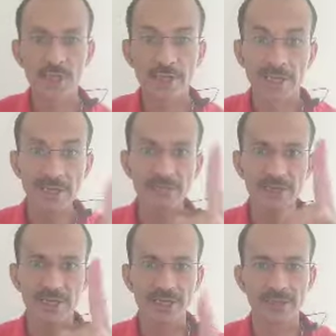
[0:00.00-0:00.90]
hidden
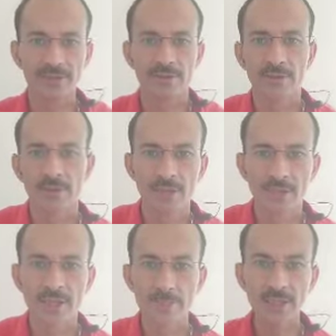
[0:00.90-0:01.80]
meaning,
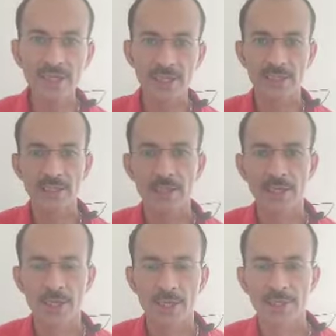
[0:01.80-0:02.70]
the meaning
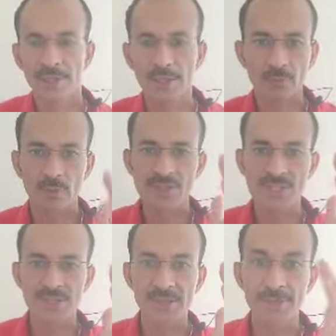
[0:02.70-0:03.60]
which
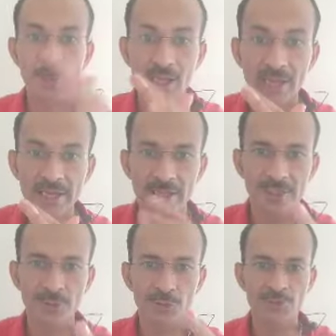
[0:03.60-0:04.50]
is
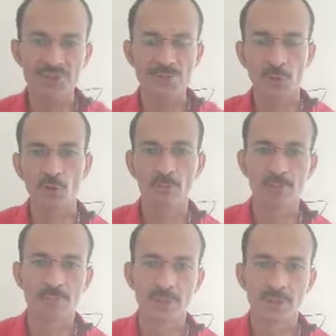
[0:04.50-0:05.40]
implied through this
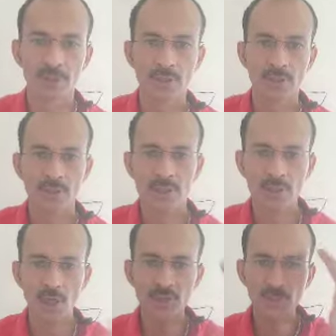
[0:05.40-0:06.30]
poem, the
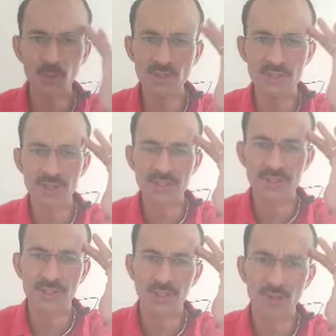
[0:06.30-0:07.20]
thought
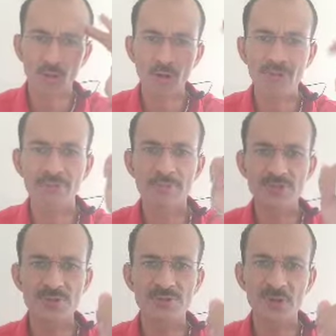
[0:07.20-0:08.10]
process of
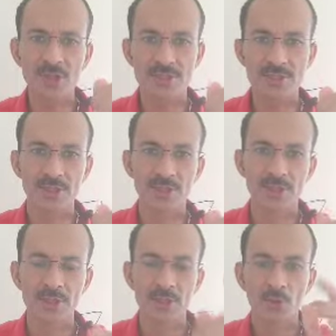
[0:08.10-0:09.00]
Mr. Frost,
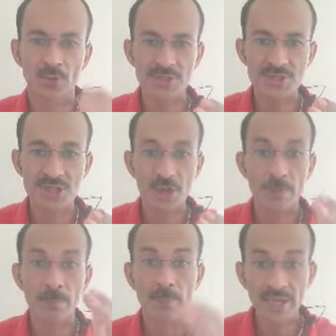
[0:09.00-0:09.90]
which
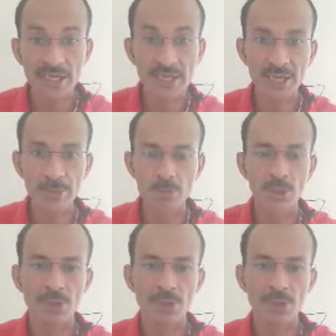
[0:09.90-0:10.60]
made him